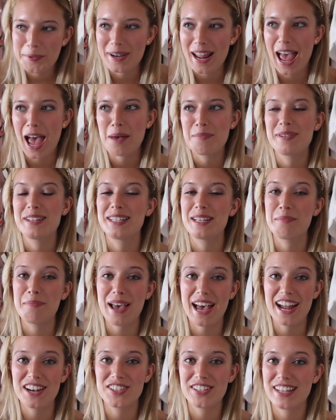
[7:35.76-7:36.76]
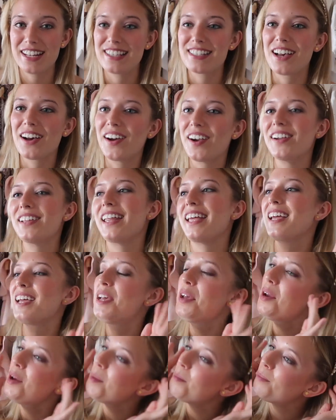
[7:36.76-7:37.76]
what happens in pageants are like
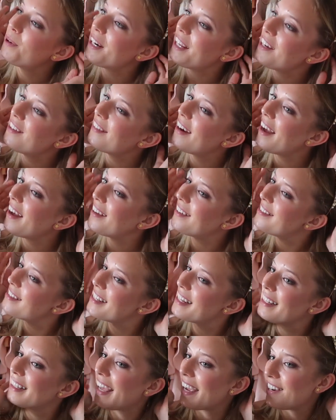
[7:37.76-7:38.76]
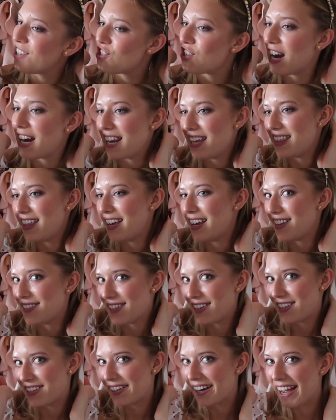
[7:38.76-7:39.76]
pretty crowns and like shiny
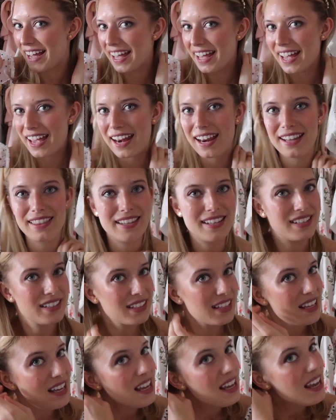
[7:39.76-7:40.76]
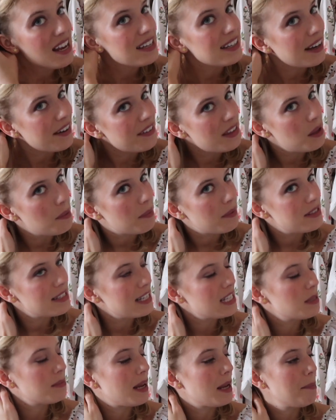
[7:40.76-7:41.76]
things on your head. And this, now that
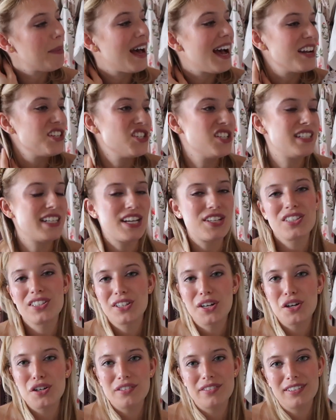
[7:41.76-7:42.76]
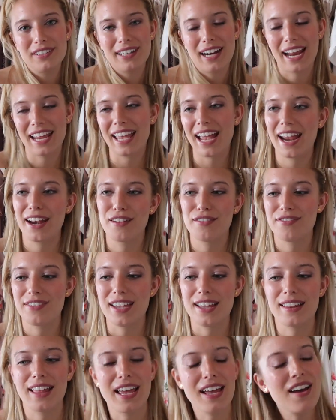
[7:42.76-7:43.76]
since my pageant days are over, I kind of
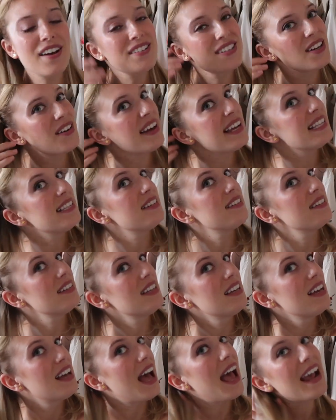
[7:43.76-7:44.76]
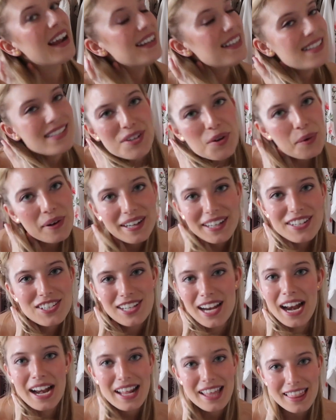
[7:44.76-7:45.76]
feel like, oh no, I still, I can still wear a
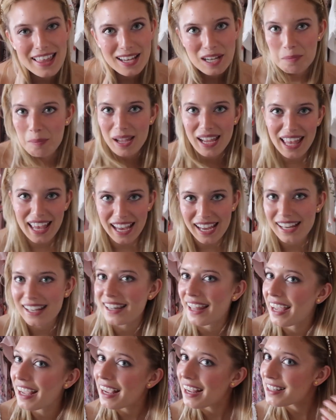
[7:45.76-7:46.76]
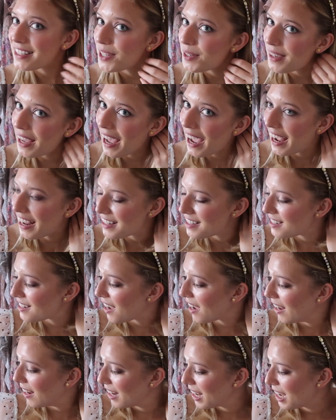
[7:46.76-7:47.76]
shiny thing on my head. Like it's okay. It's
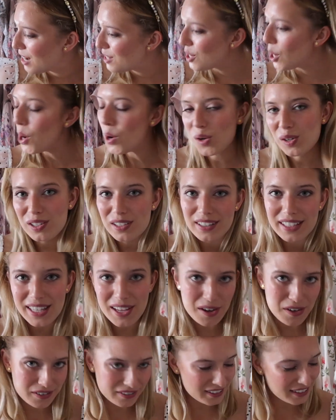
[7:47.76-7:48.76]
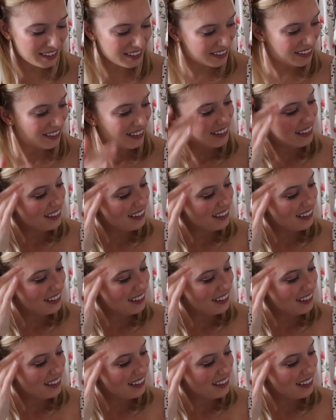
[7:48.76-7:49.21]
not totally over.